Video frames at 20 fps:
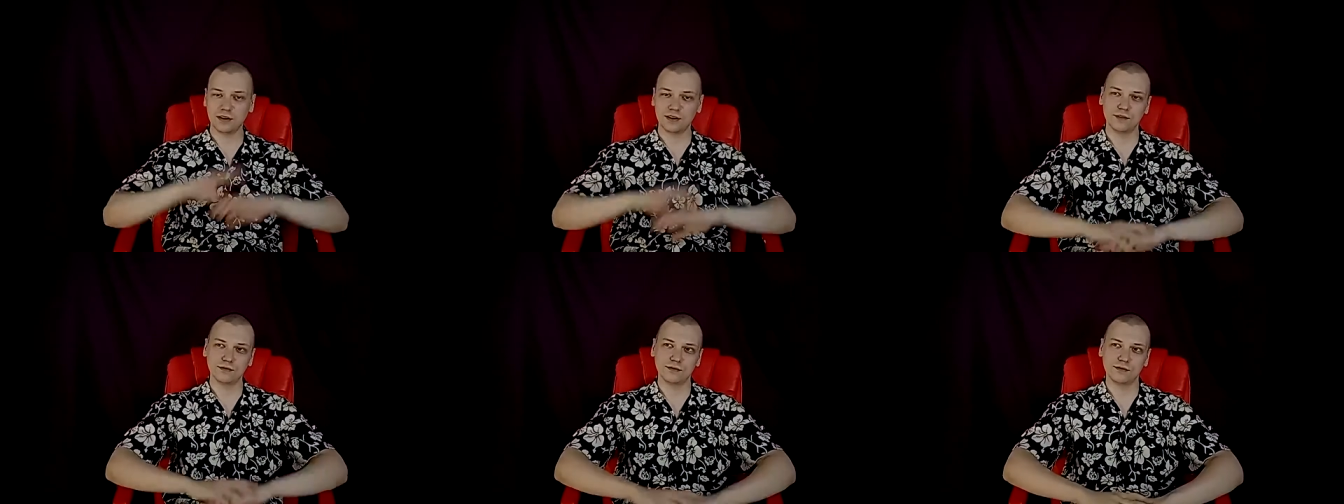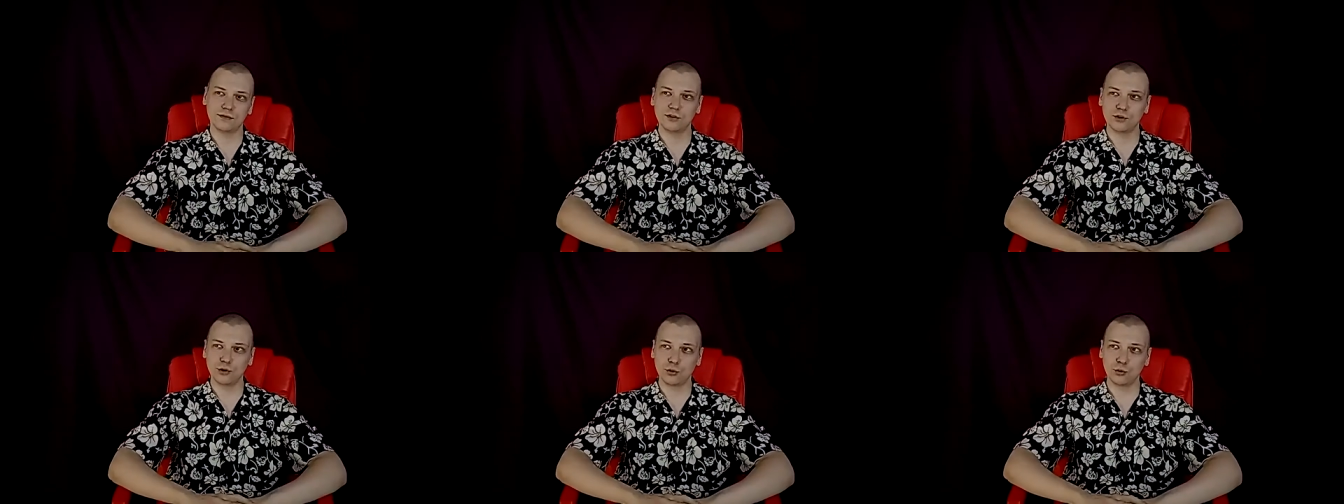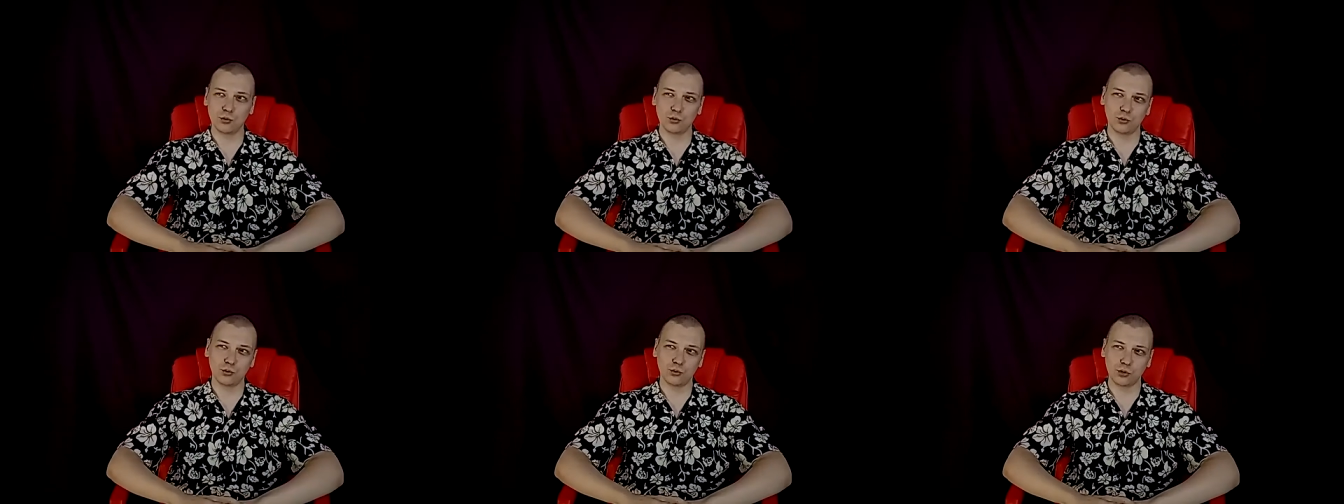I have
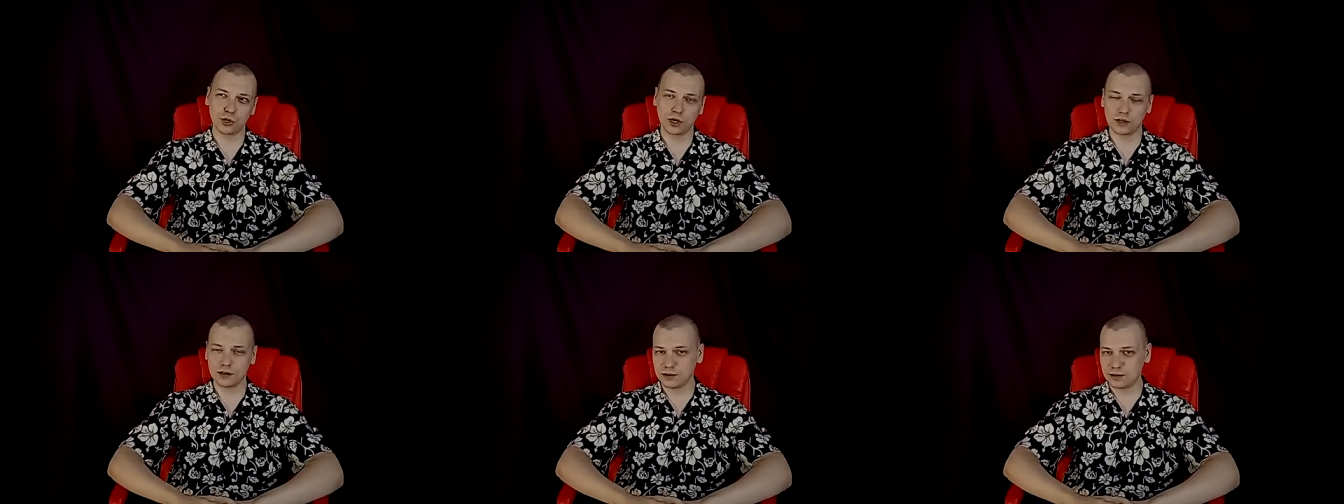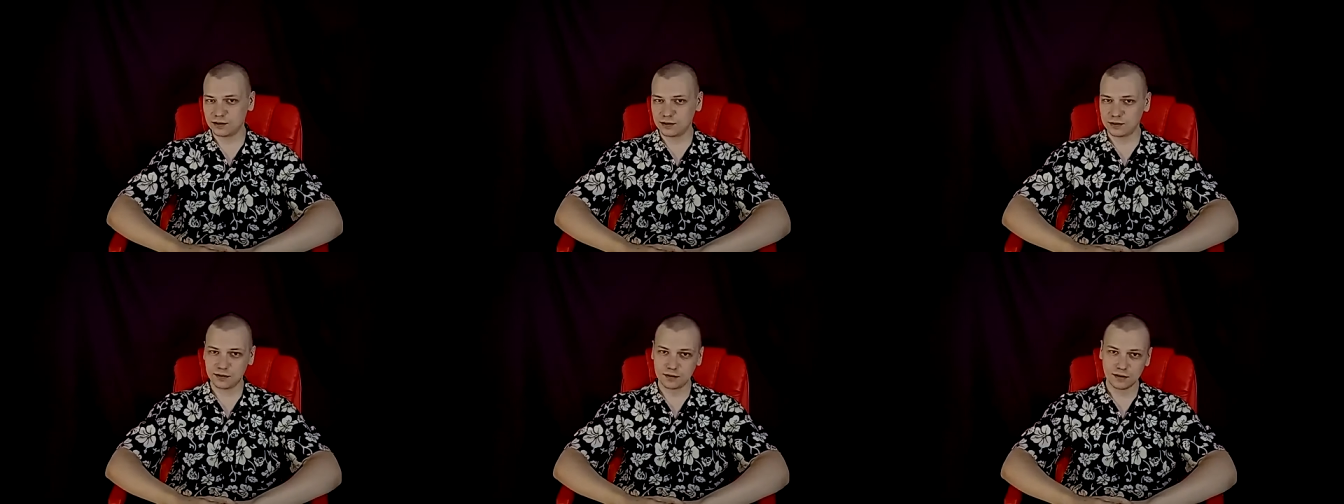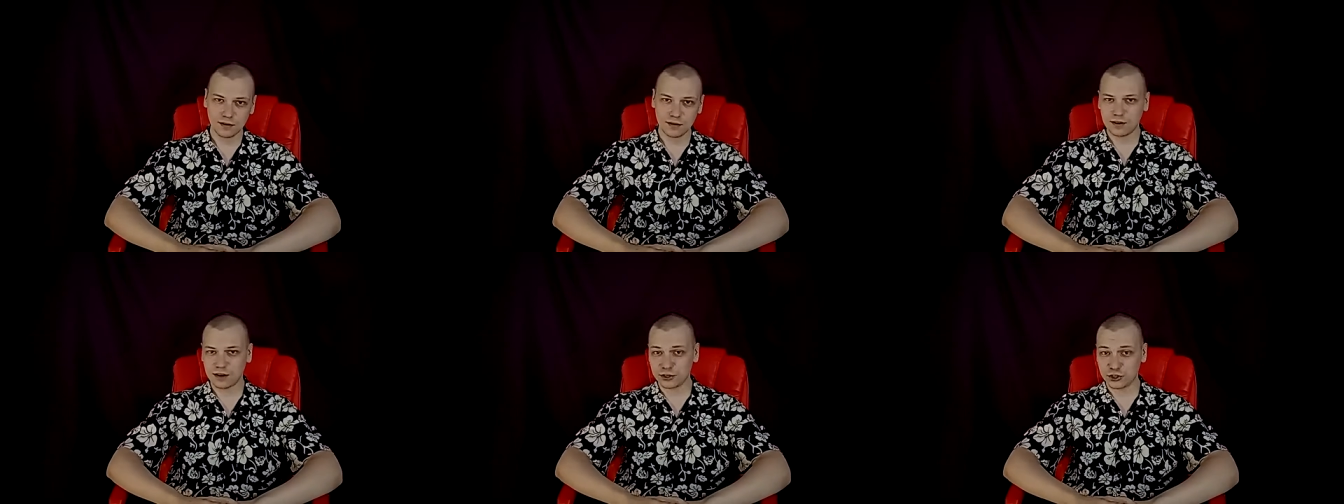no hidden
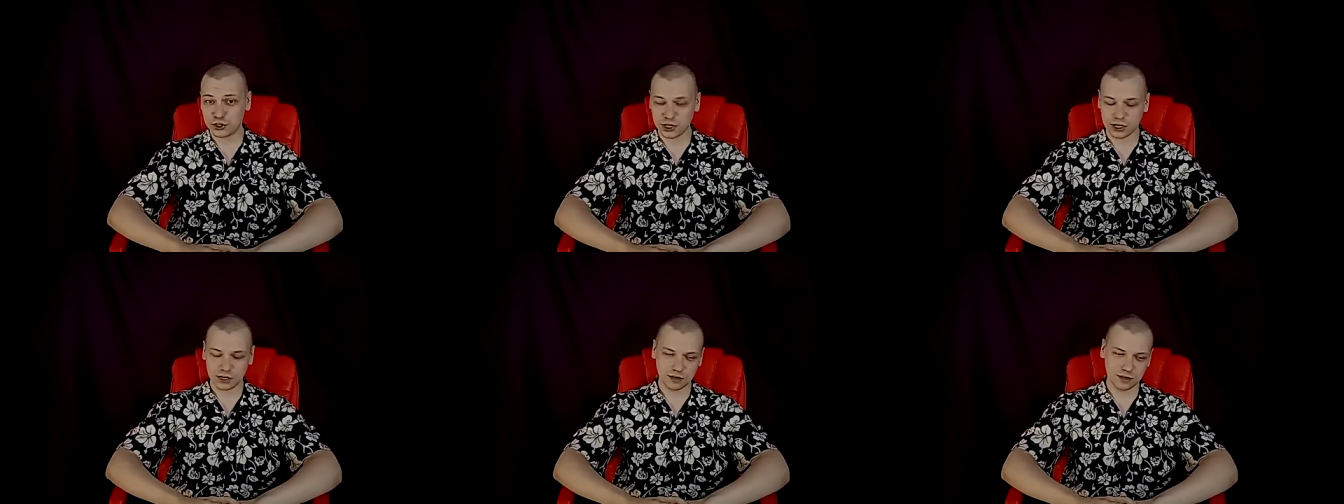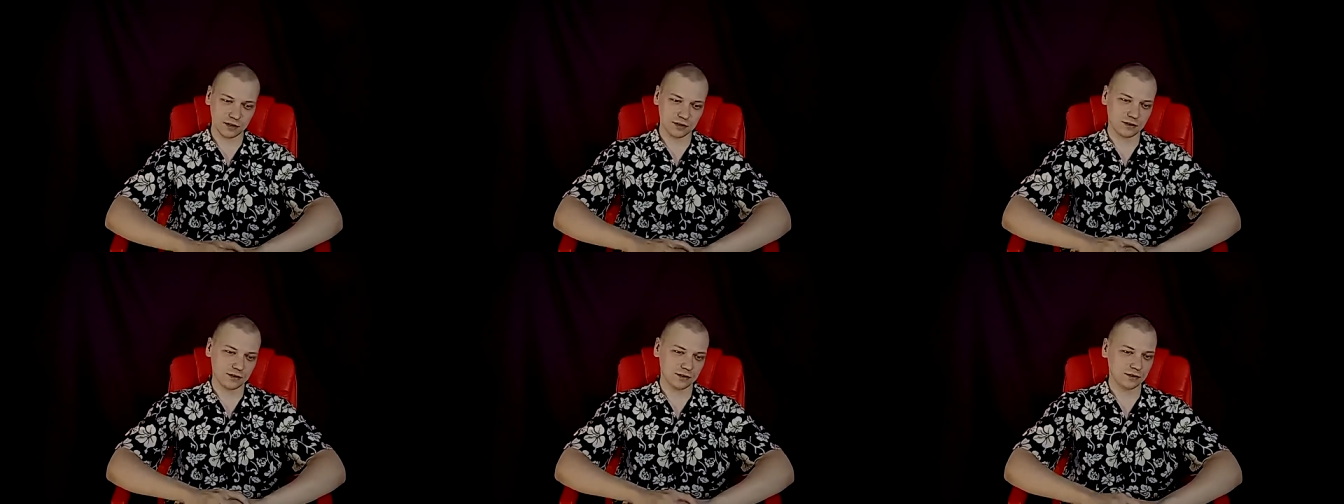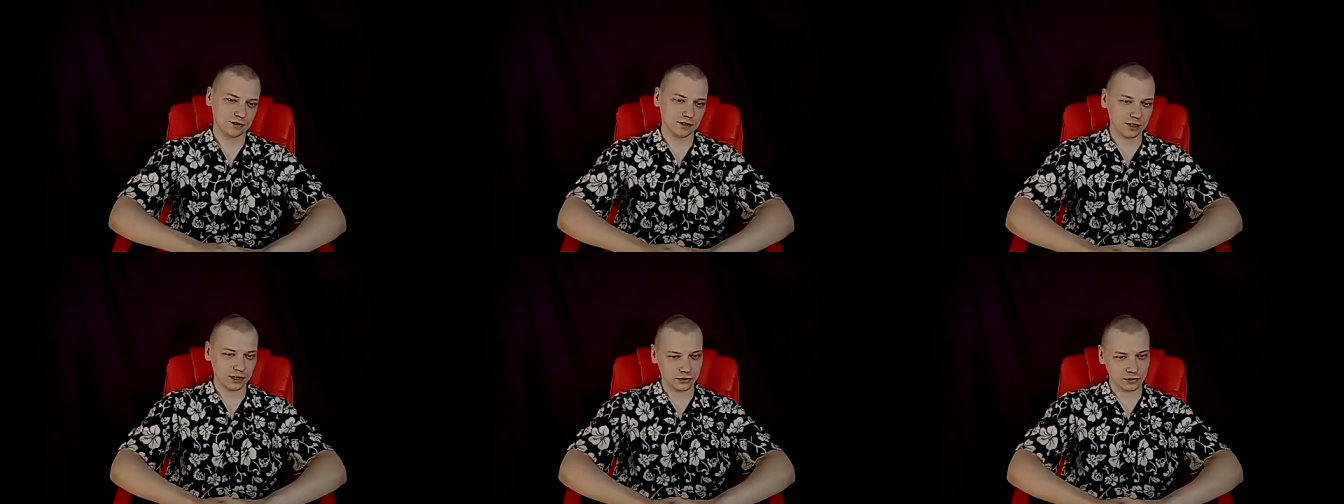
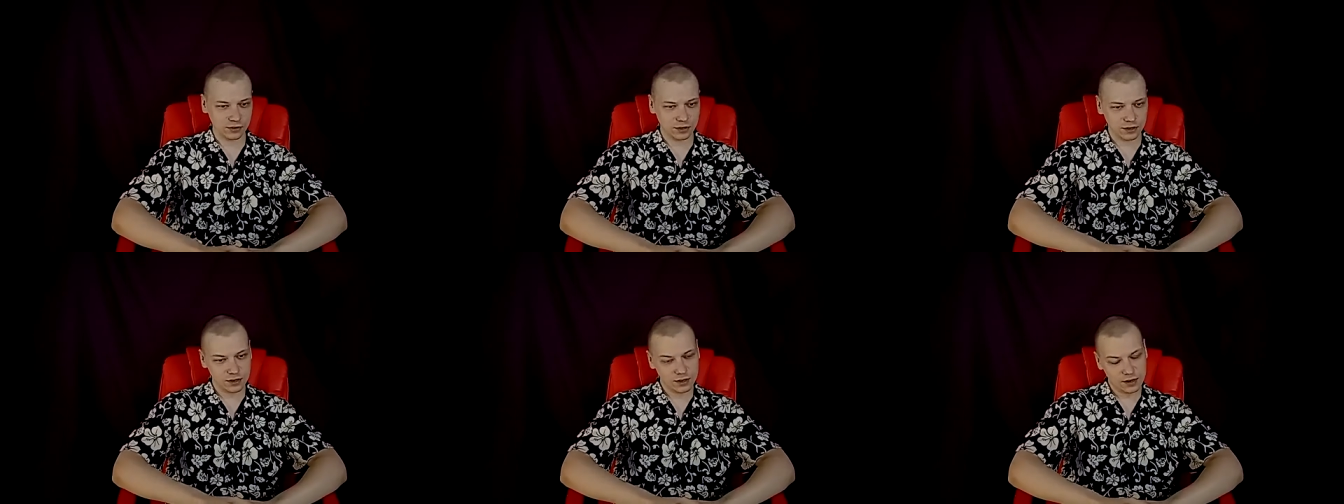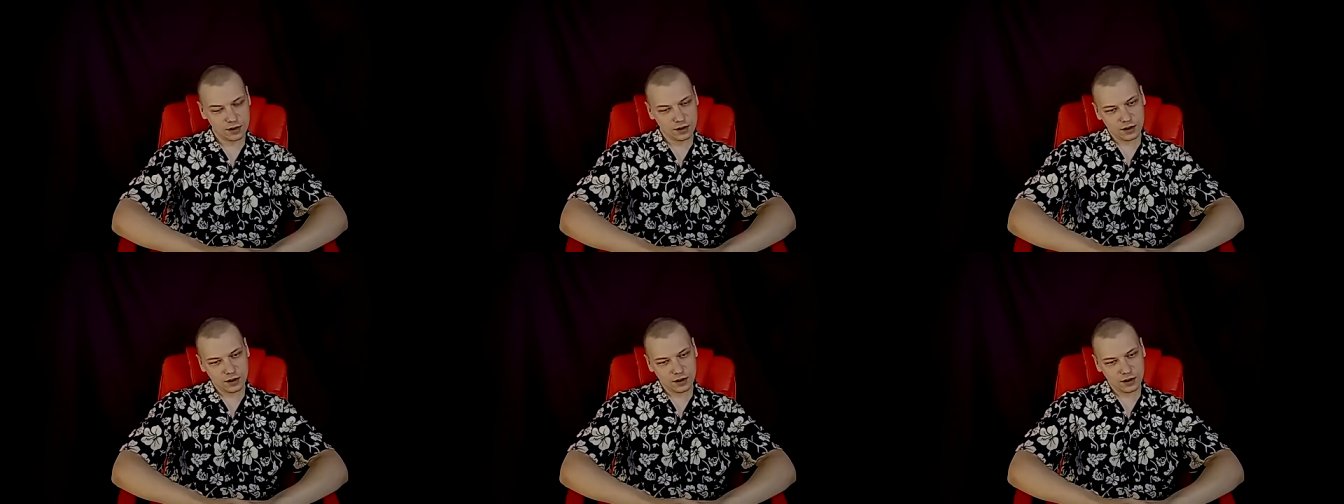agendas, etc.